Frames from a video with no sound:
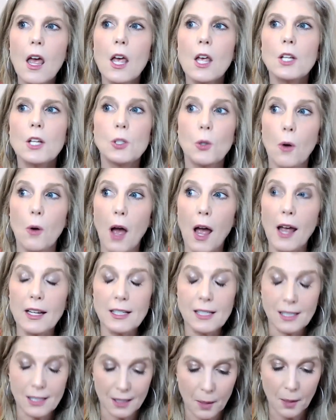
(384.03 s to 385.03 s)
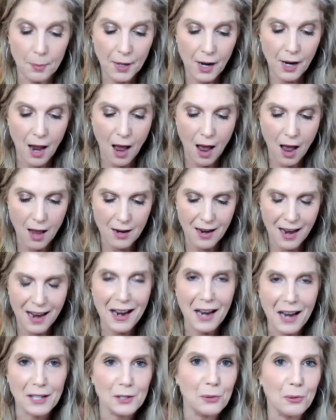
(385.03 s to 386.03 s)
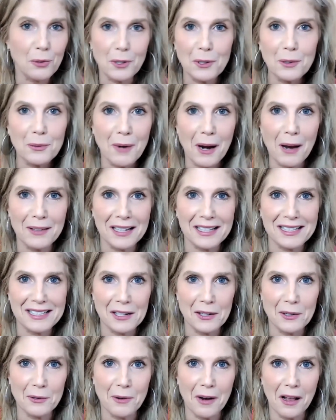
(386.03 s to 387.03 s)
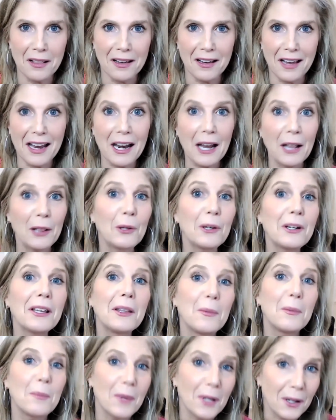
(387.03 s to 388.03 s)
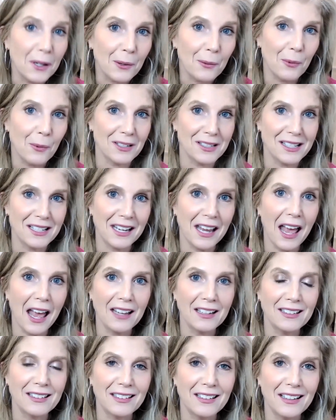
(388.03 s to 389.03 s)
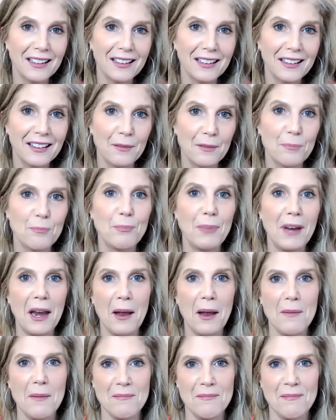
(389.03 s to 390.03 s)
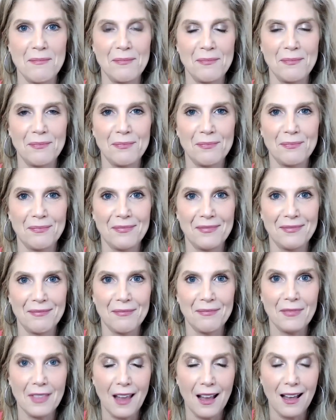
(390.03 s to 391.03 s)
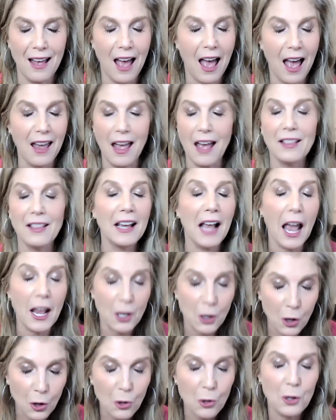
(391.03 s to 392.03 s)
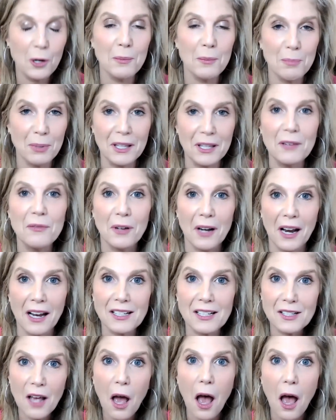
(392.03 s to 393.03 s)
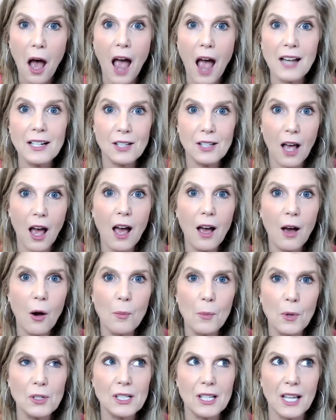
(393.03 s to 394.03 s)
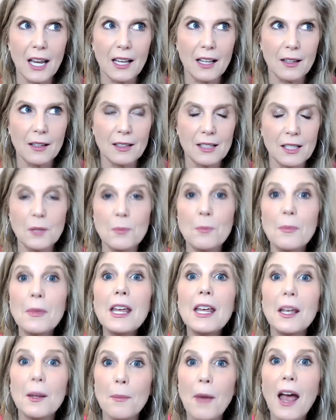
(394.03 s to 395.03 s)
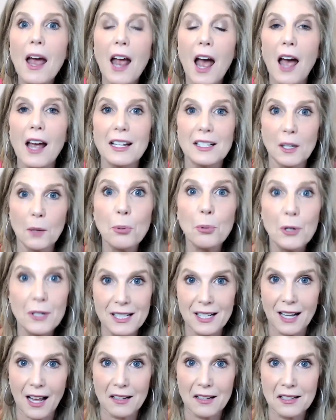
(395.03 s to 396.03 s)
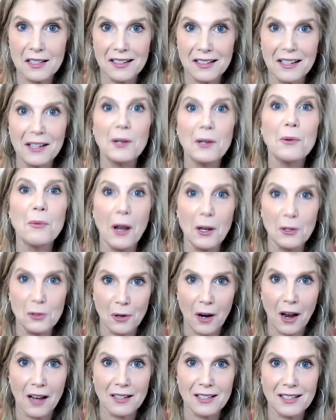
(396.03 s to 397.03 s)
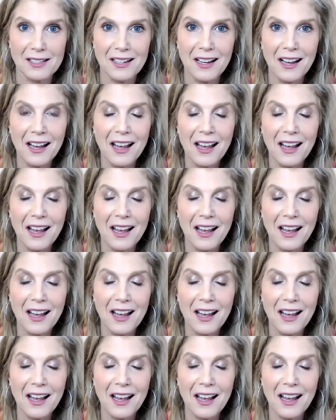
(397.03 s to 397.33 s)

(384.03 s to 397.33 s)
So I slip it on and I twirl around like Cinderella and I look in the mirror once again and bam. I couldn't believe what I saw. I saw almost like, to me, in my eyes, a princess in a red dress.